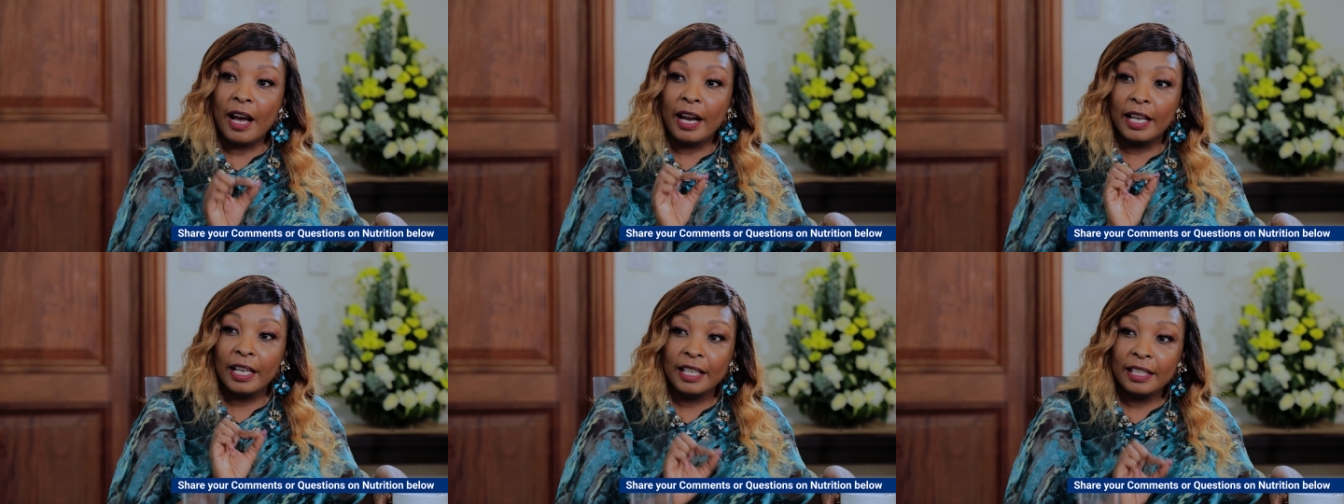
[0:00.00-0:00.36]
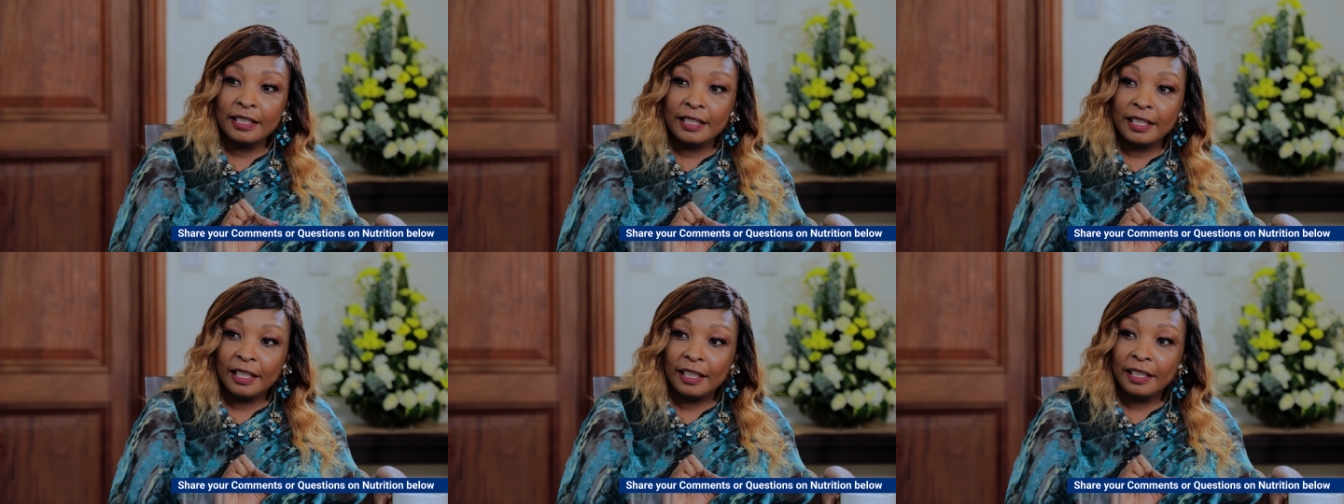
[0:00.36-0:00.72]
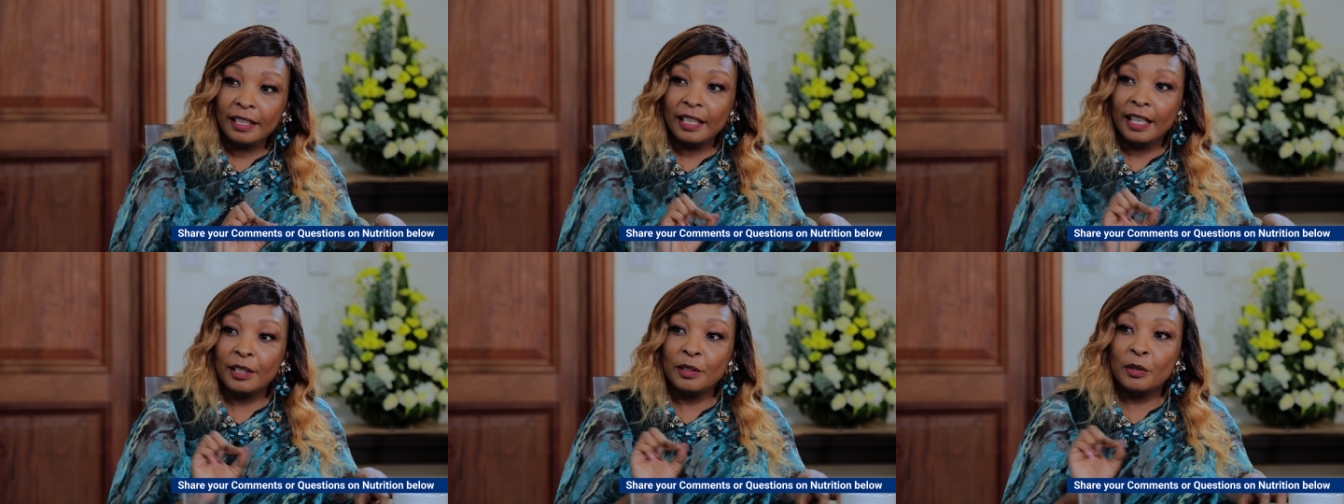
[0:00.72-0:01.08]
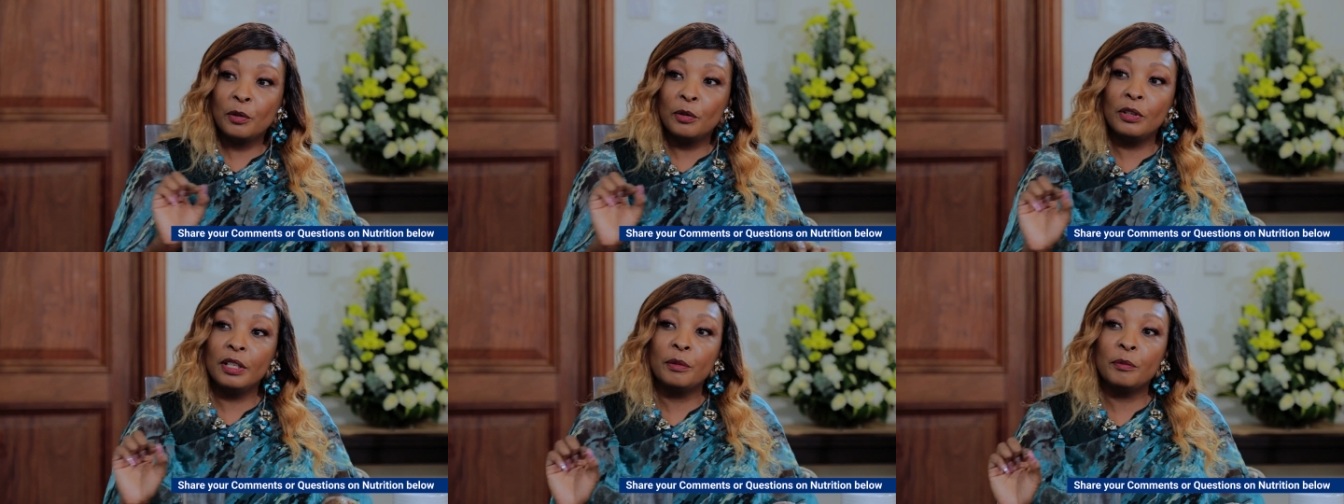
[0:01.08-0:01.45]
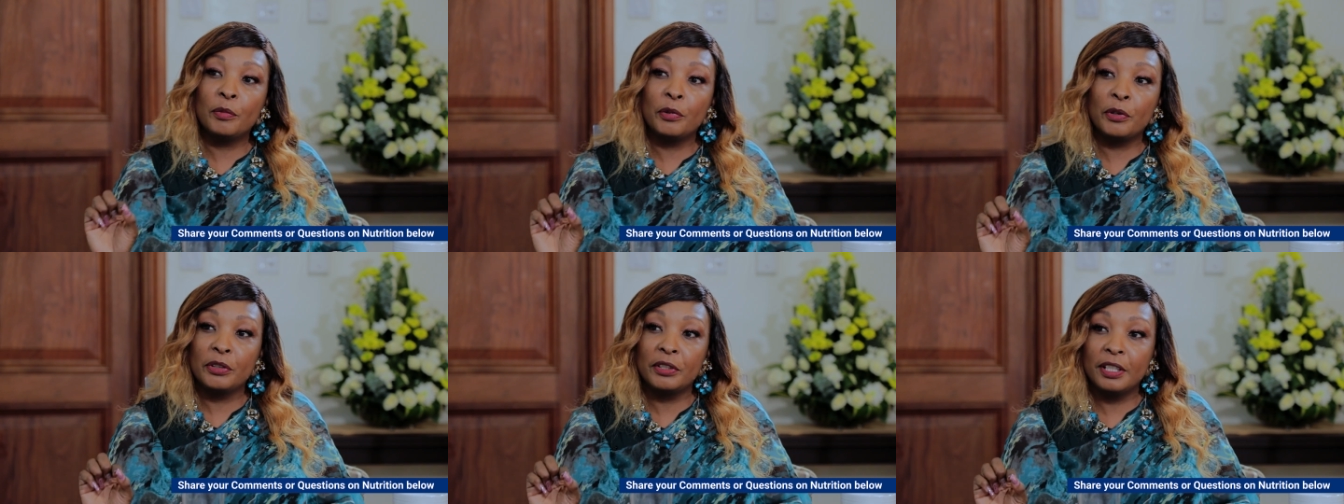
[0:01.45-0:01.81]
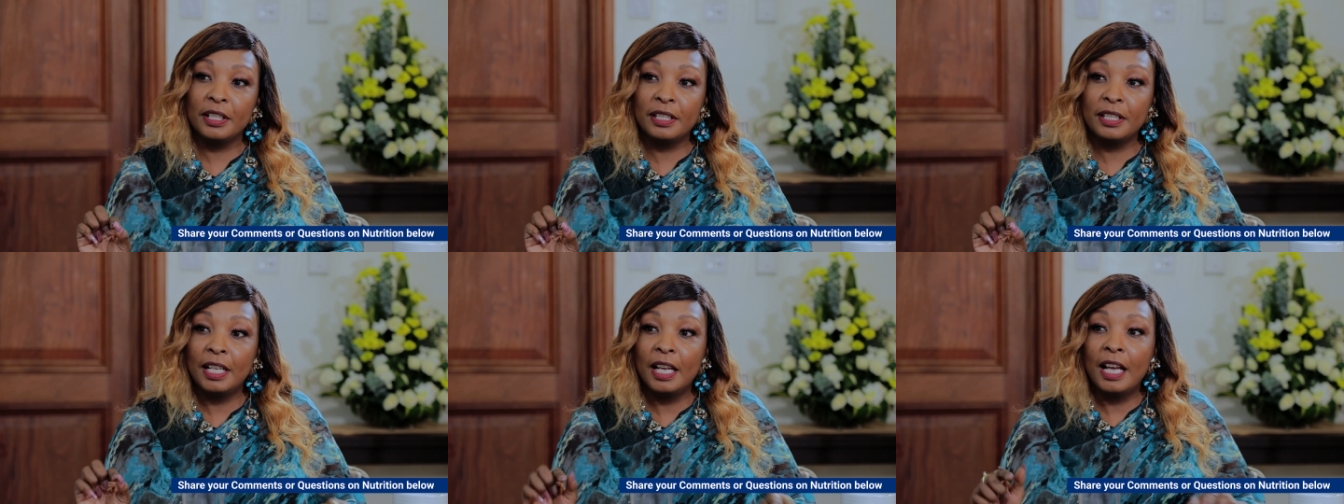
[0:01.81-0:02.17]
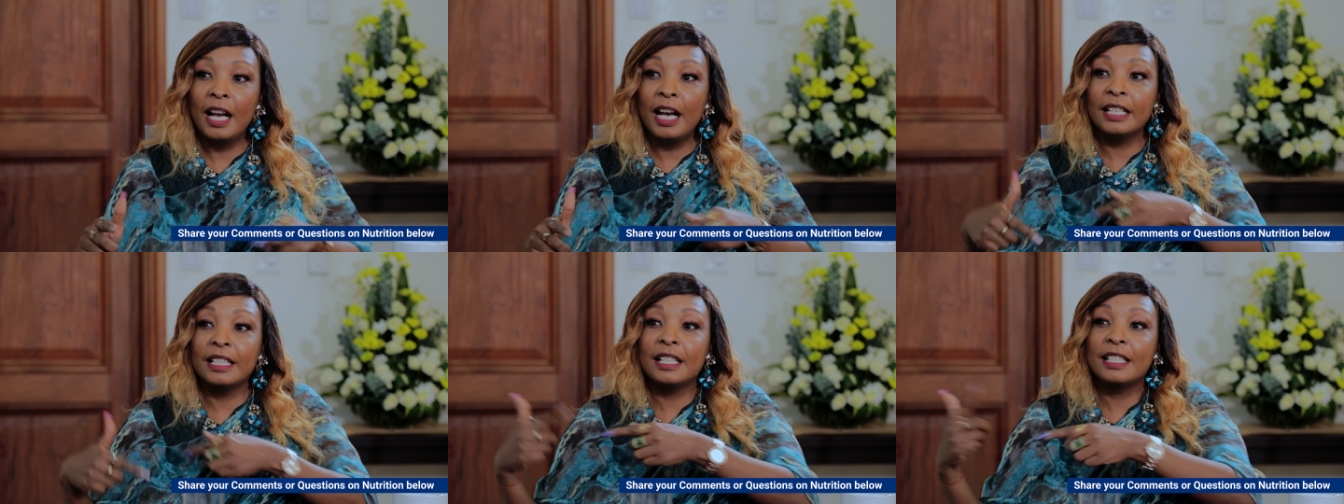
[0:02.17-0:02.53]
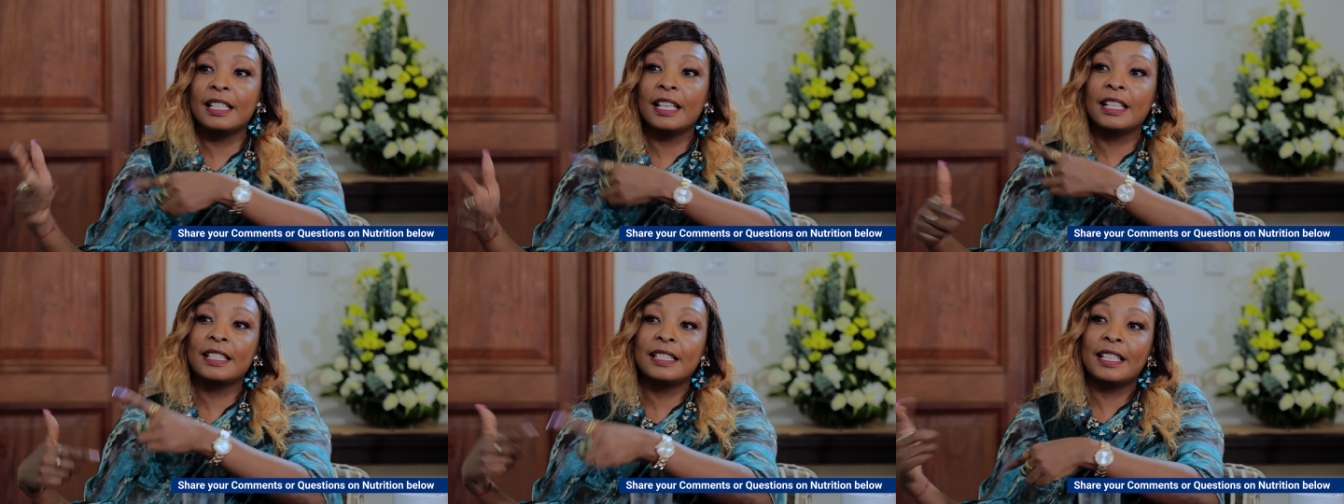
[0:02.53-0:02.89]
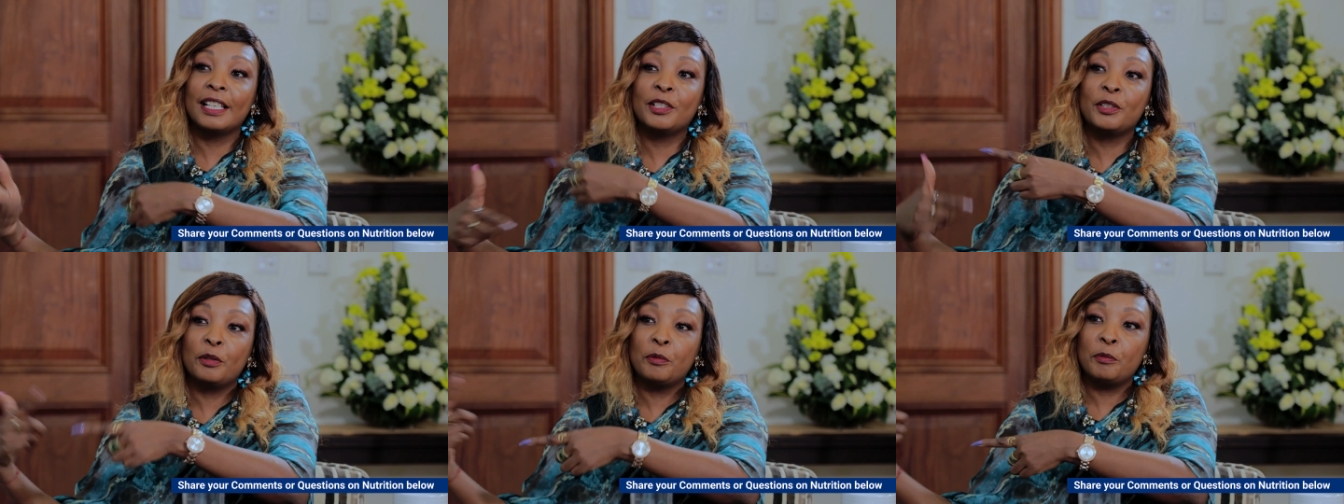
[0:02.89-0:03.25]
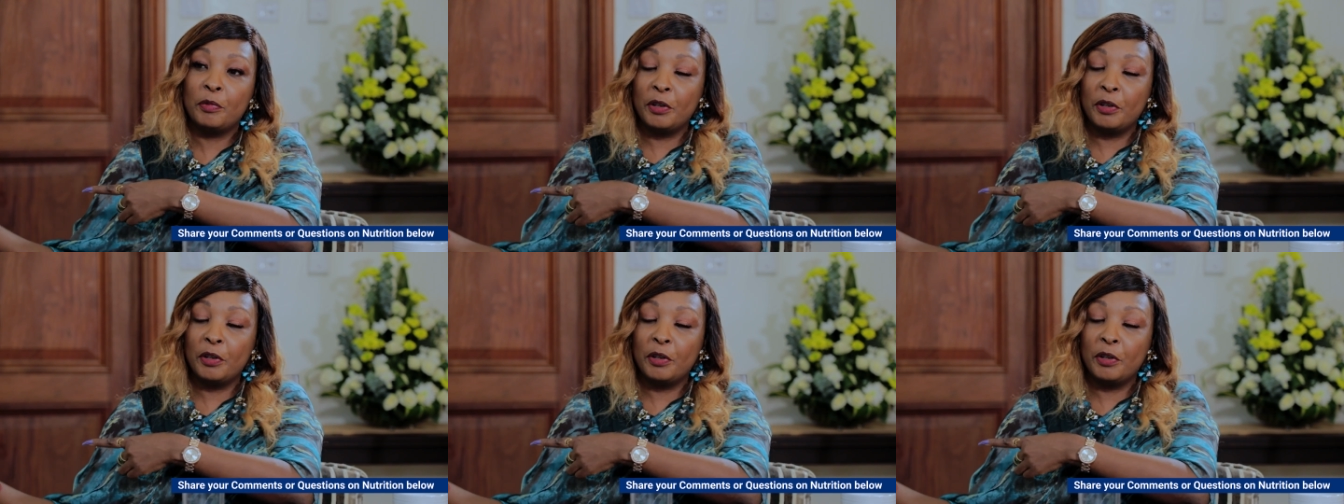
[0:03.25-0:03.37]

a heating and cooling process at a succession